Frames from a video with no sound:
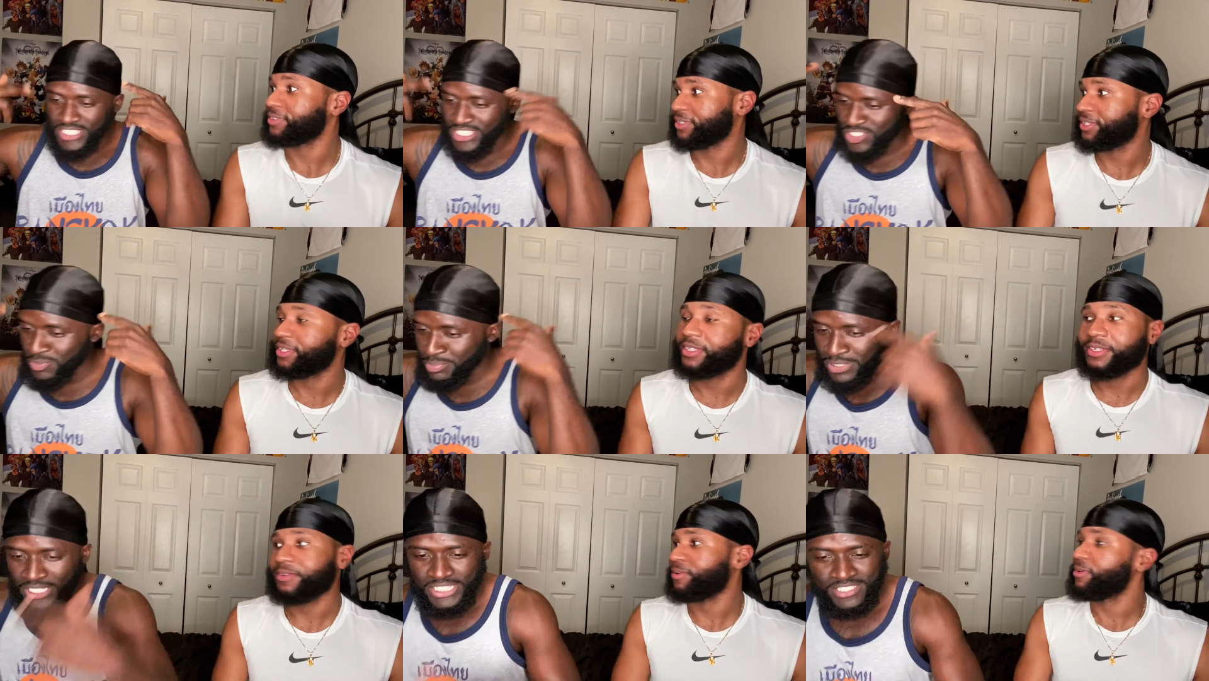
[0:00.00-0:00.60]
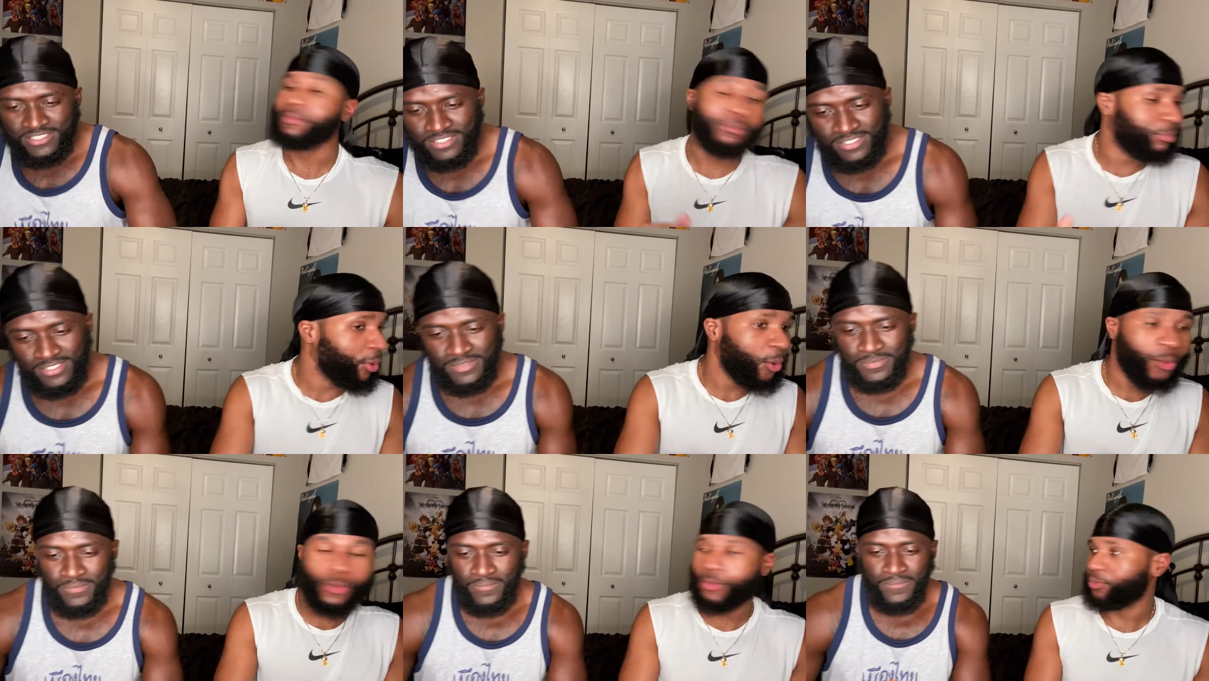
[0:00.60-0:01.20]
Speaker 1: in this place.
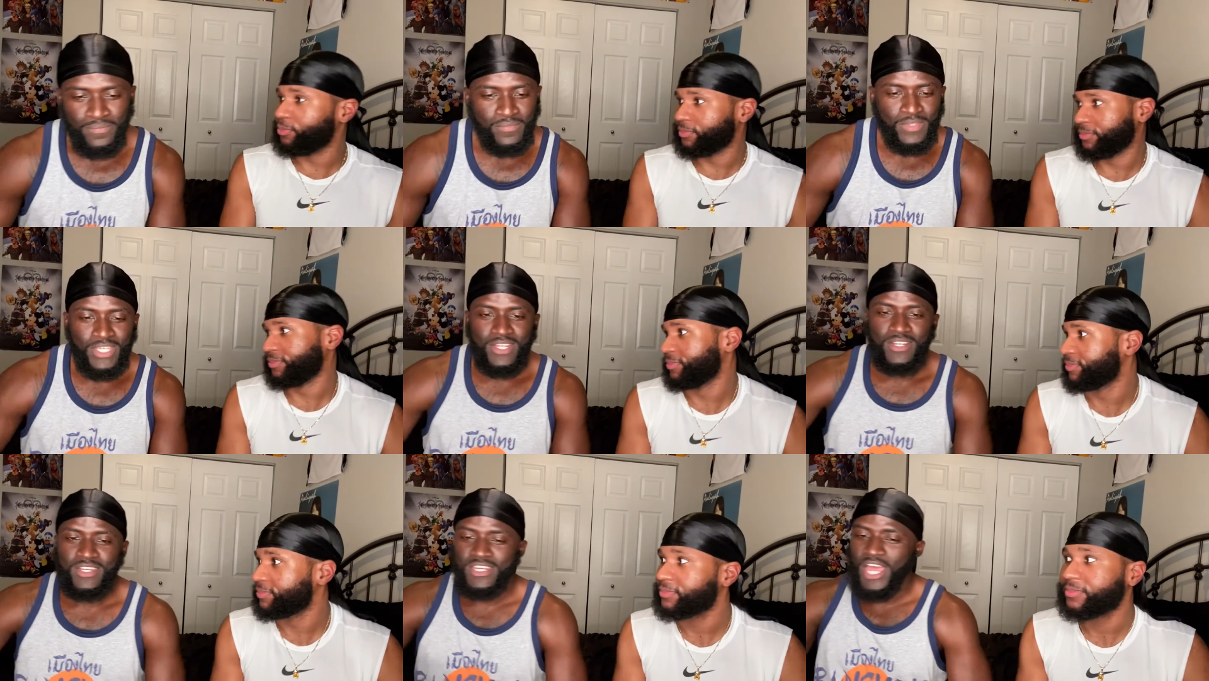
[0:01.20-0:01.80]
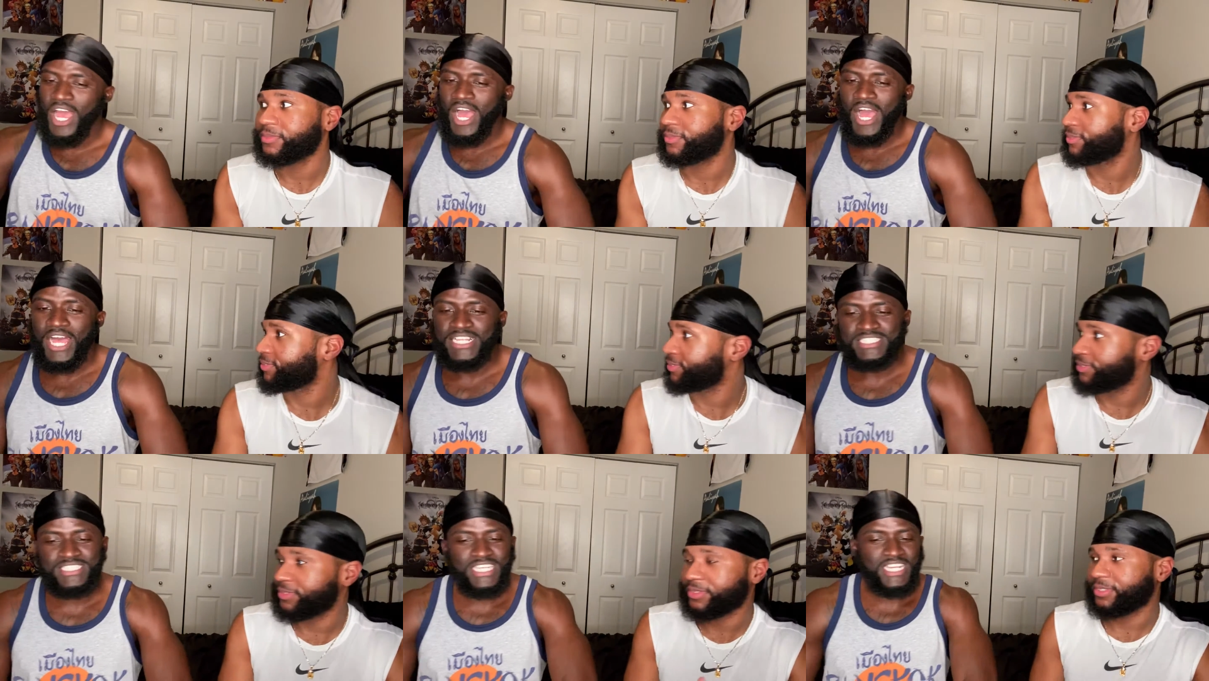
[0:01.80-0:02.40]
Boom. Nah, I
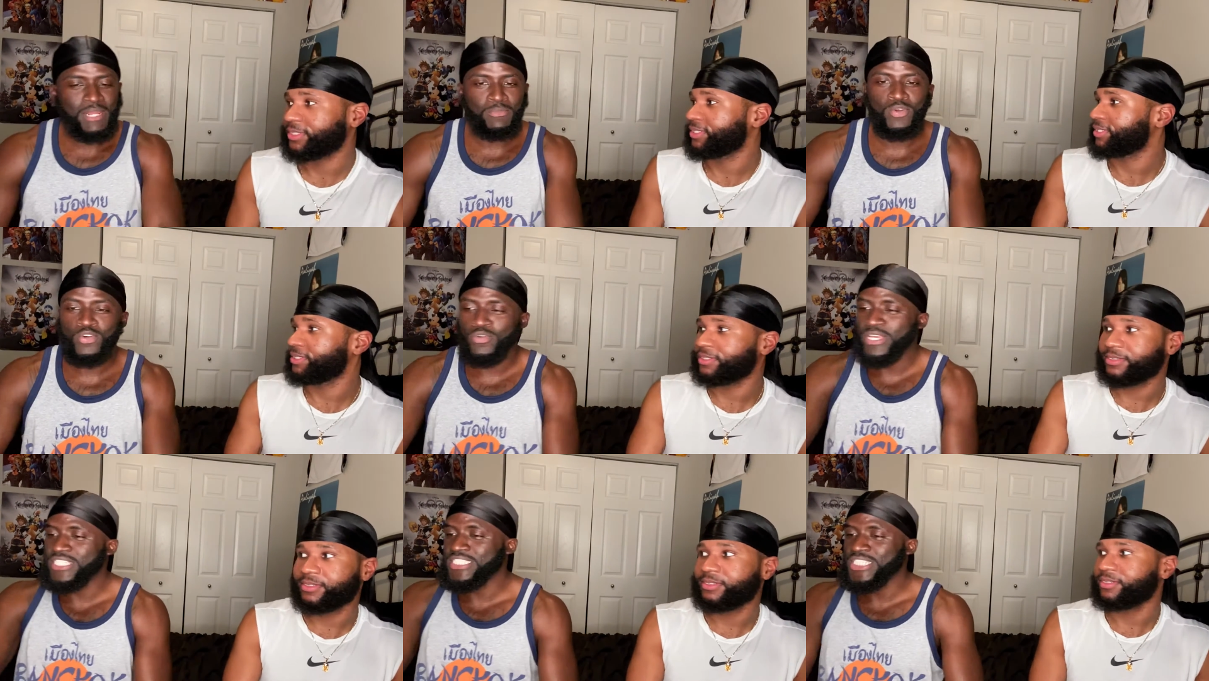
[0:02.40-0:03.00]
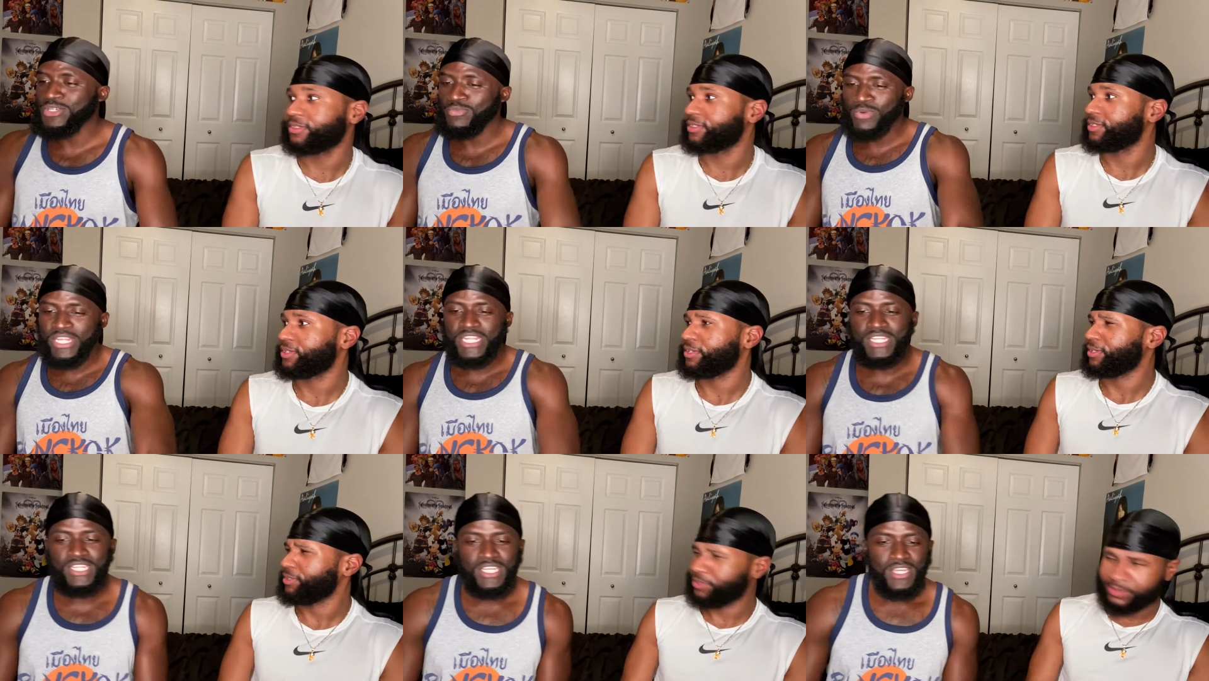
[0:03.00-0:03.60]
said I'm crazy with
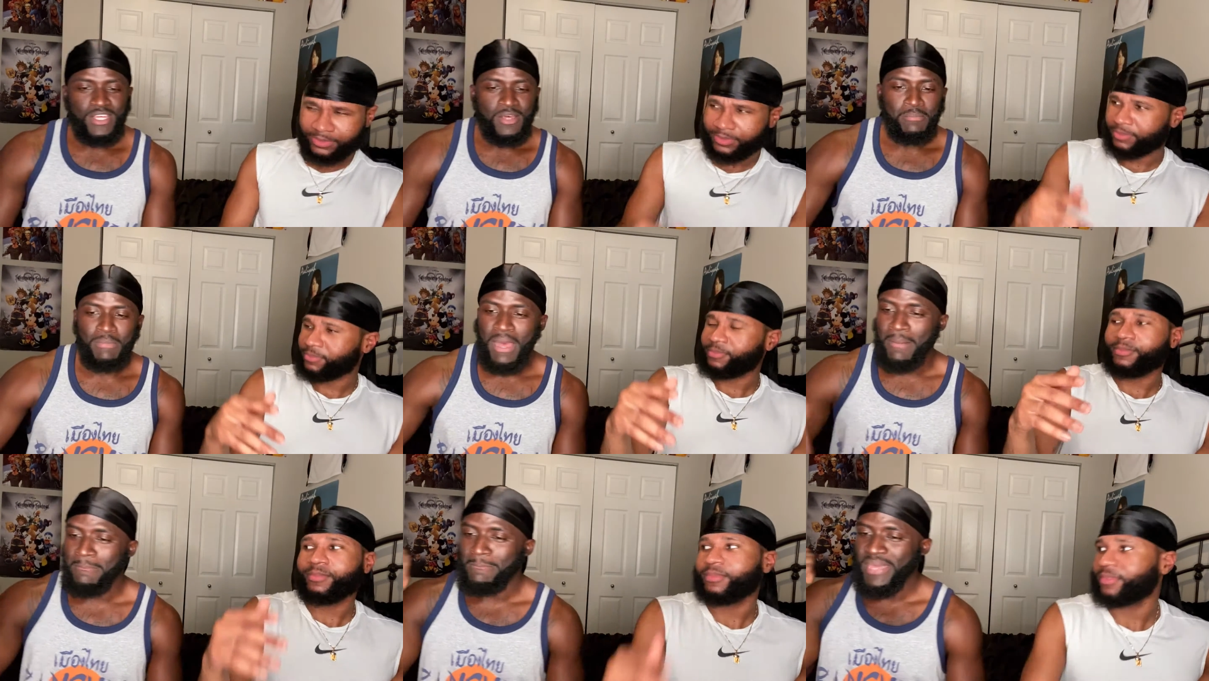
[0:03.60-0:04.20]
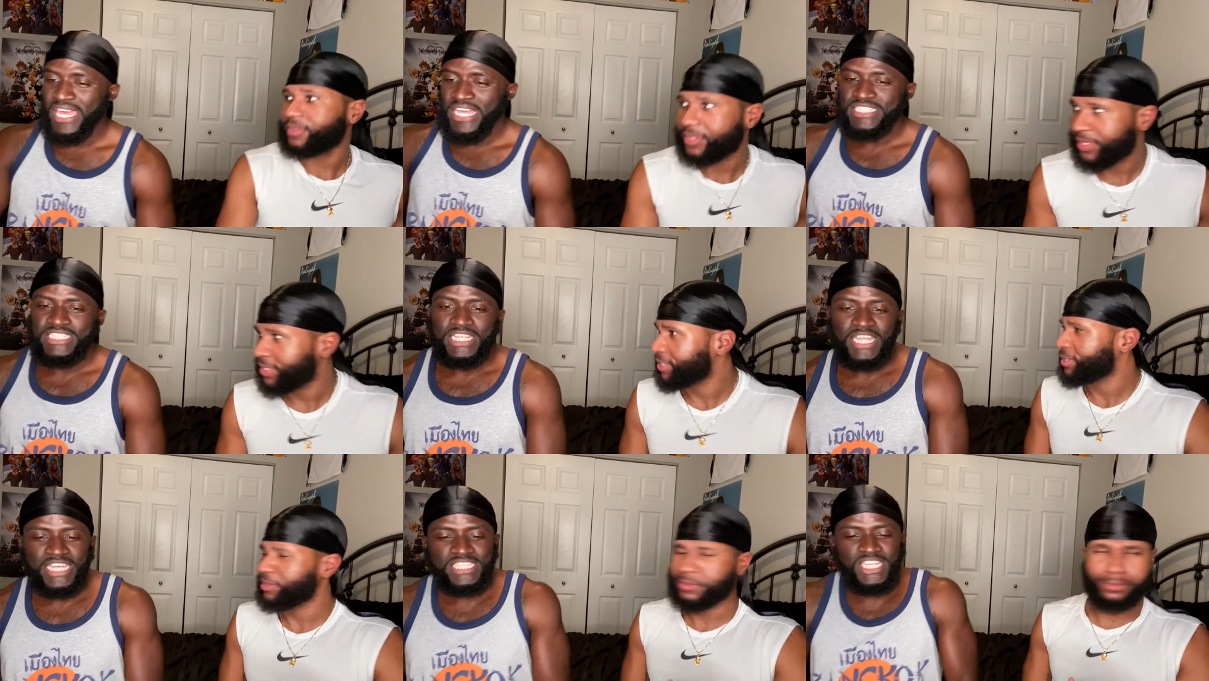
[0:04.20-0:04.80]
it. My mans, I
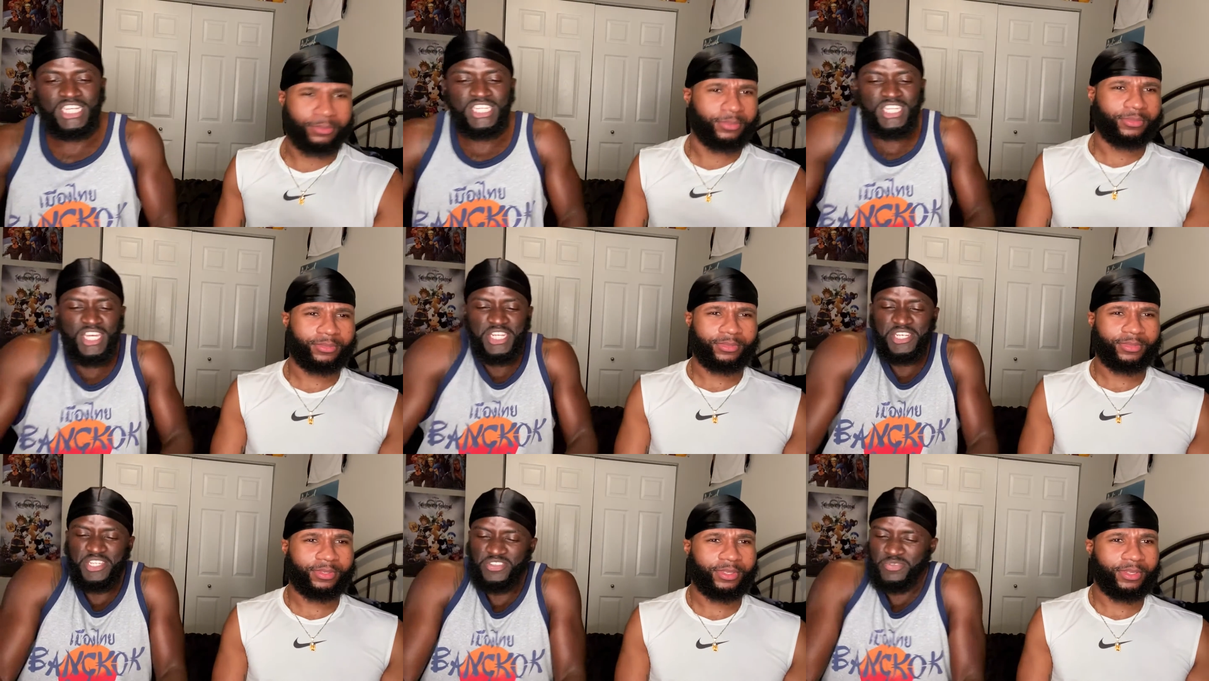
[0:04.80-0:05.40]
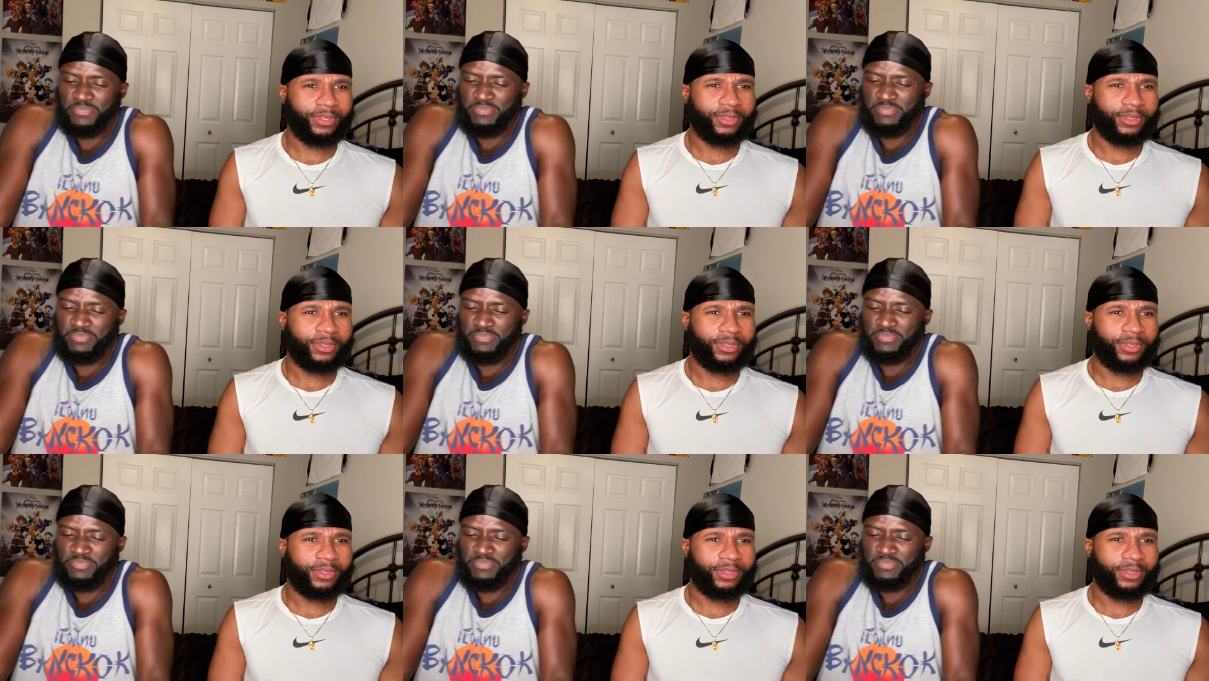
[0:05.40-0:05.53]
like the nut in this